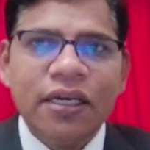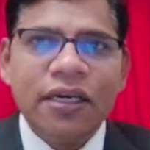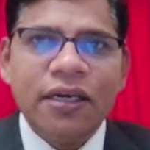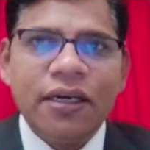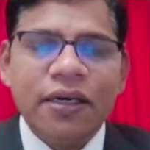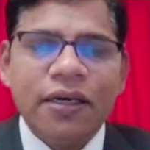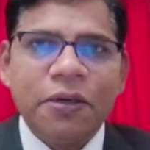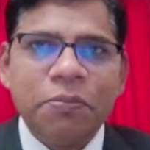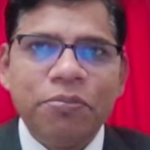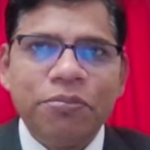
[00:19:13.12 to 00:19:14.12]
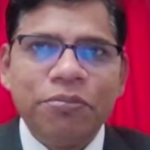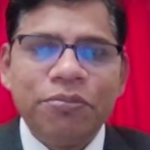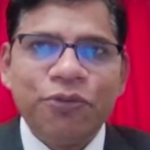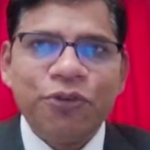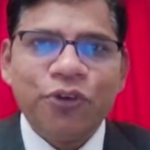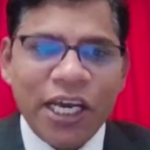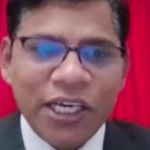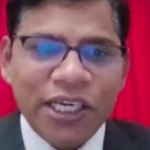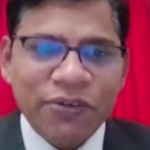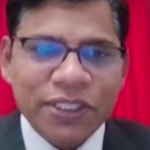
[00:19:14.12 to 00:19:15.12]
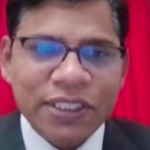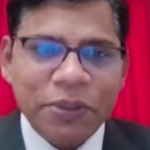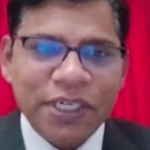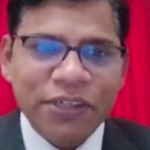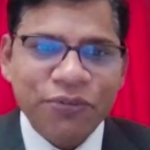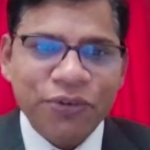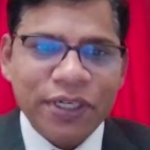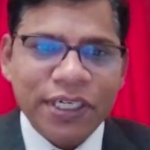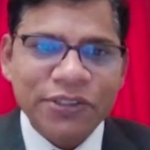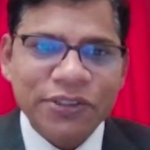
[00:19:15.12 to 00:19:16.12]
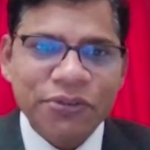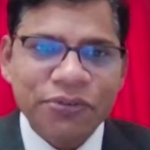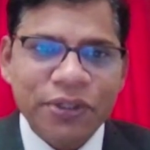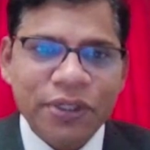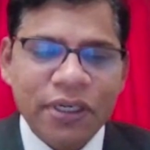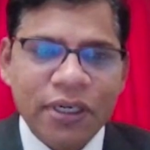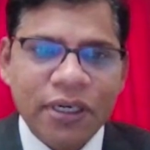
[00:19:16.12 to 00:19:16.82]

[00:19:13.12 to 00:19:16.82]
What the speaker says: uh, I was appearing for an interview for